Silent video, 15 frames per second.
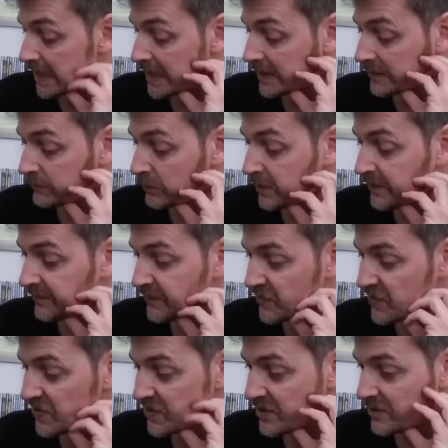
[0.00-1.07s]
It's one of
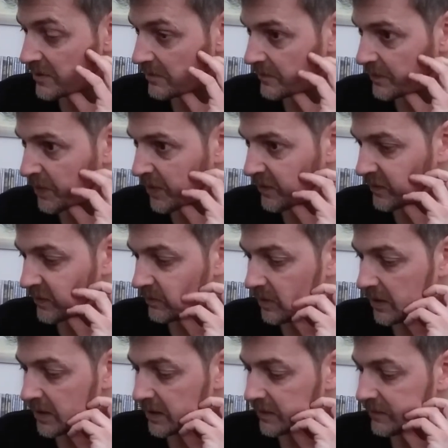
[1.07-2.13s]
two I'm
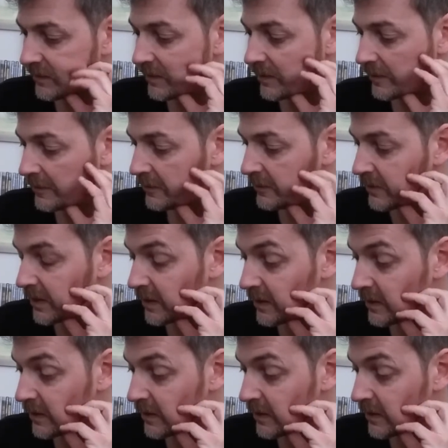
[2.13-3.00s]
possibly going to do.